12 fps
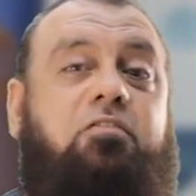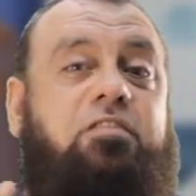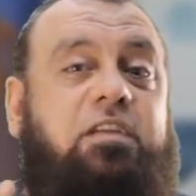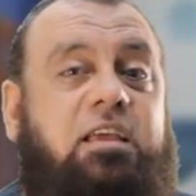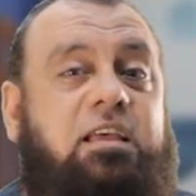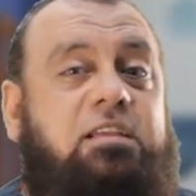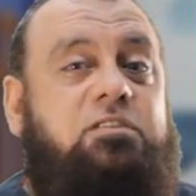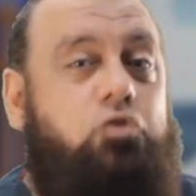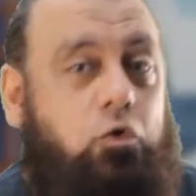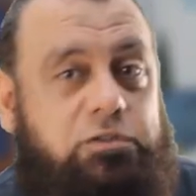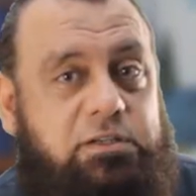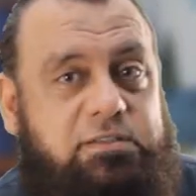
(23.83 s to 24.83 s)
three
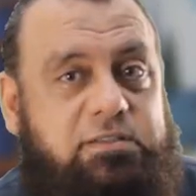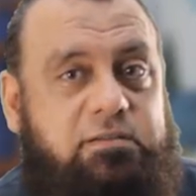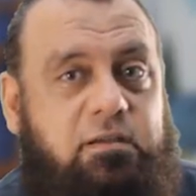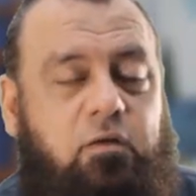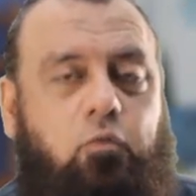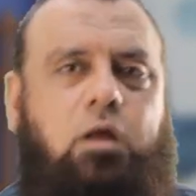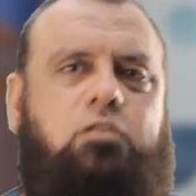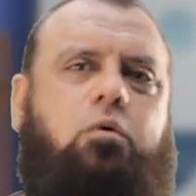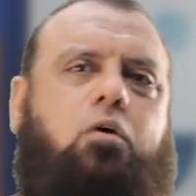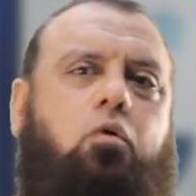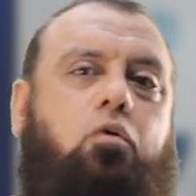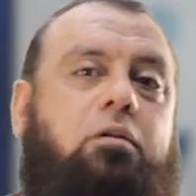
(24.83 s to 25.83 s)
sources what
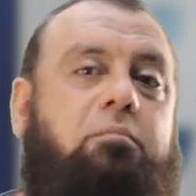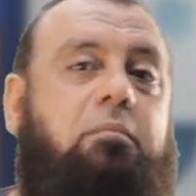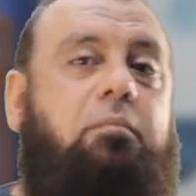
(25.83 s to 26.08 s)
we call